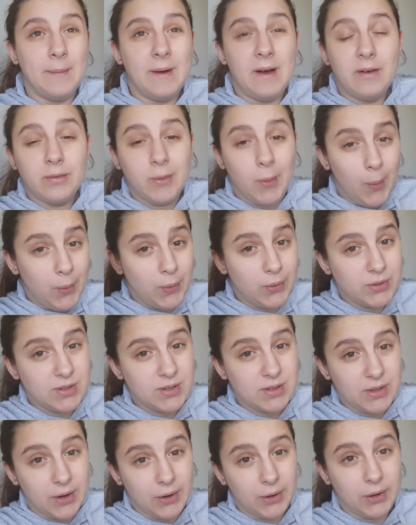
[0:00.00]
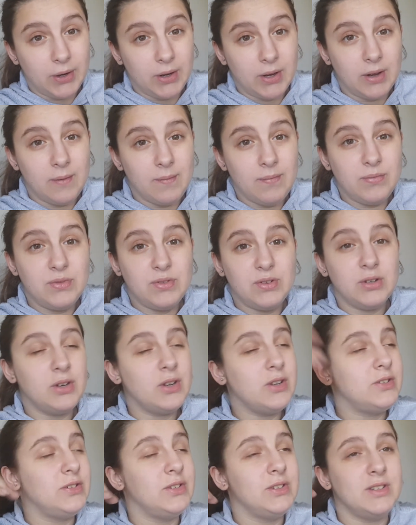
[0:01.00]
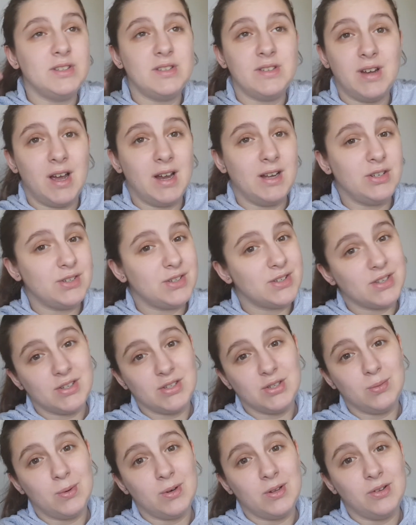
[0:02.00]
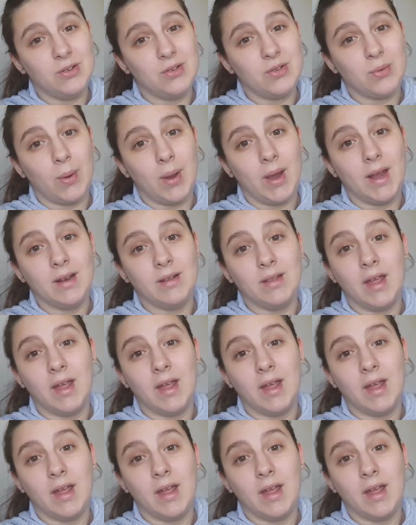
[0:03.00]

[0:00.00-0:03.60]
Of course though, do not do this diet just because you want to lose weight.